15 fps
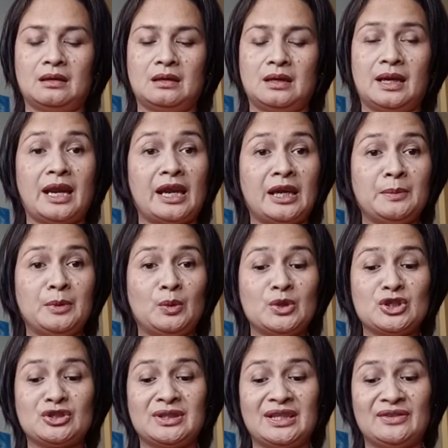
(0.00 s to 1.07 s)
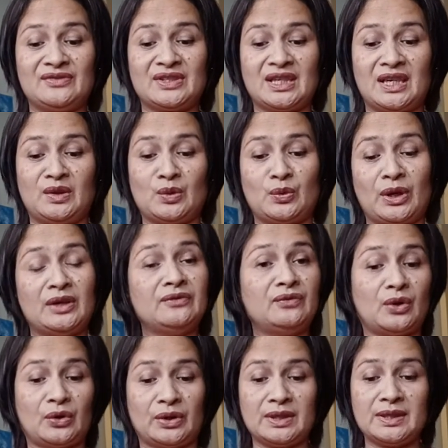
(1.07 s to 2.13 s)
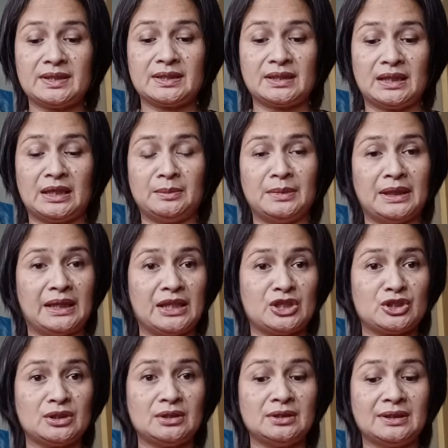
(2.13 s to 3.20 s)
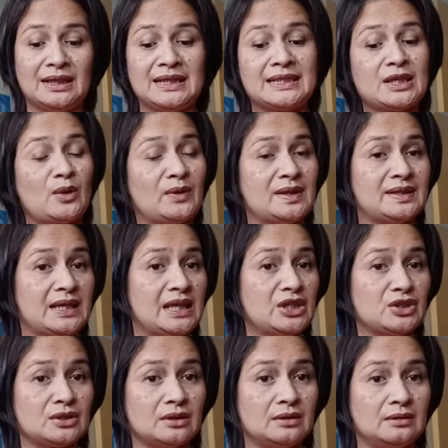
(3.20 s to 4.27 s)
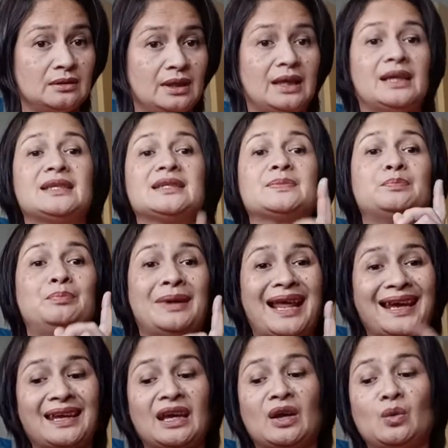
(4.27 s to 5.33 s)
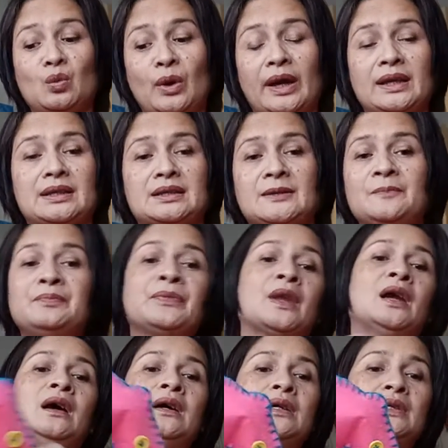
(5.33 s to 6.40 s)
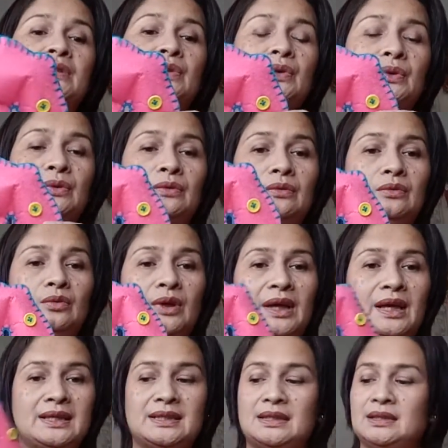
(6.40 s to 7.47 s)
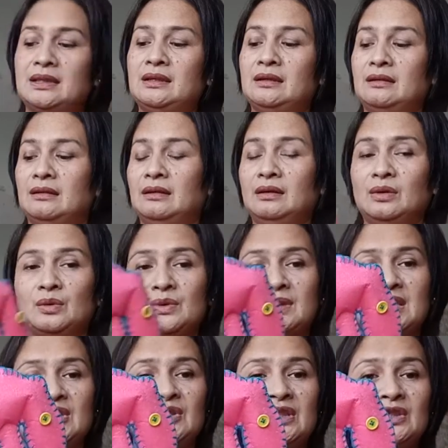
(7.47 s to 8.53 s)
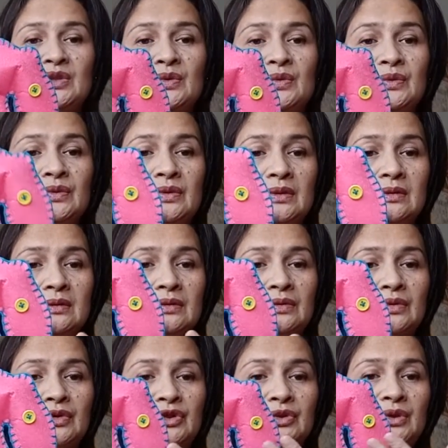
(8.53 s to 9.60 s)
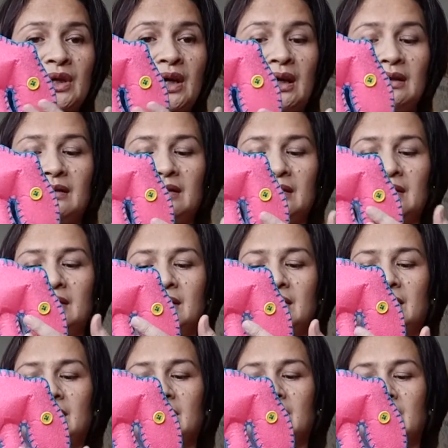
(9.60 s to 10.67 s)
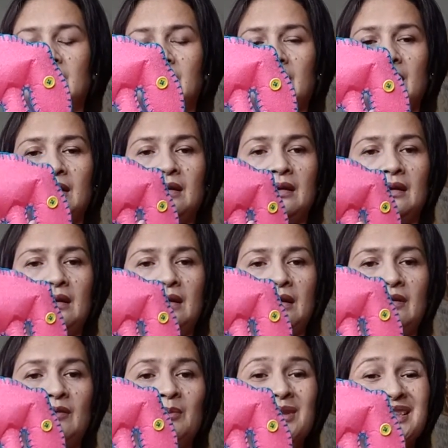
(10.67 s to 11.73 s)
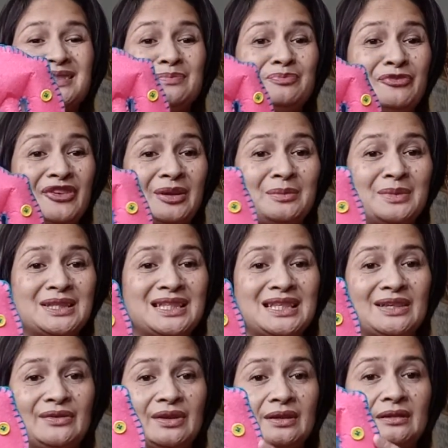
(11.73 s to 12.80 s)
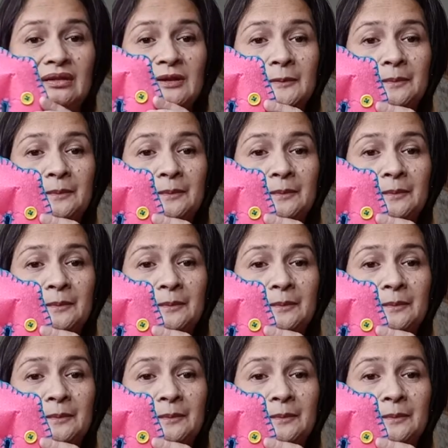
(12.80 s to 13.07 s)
an animal which lives in rainforest in Malaysia, in Southeast Asia. It is black and white. So what I did here was actually to cut the felt material